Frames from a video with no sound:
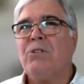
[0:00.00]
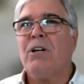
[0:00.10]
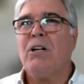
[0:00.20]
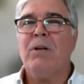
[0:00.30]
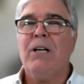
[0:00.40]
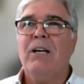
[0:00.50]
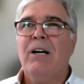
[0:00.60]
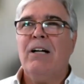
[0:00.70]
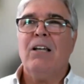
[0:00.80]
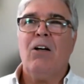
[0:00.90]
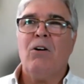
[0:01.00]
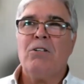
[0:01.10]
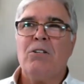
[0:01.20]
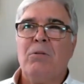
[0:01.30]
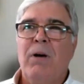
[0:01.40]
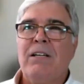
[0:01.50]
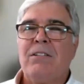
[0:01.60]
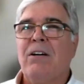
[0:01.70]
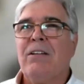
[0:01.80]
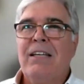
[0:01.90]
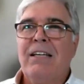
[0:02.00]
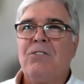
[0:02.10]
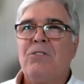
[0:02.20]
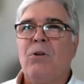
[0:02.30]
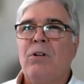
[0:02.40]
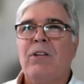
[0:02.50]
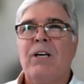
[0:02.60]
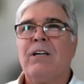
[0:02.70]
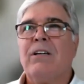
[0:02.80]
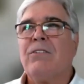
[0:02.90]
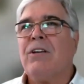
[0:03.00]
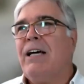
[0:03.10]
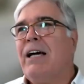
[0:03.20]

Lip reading: you're going to be largely based on these sort of things.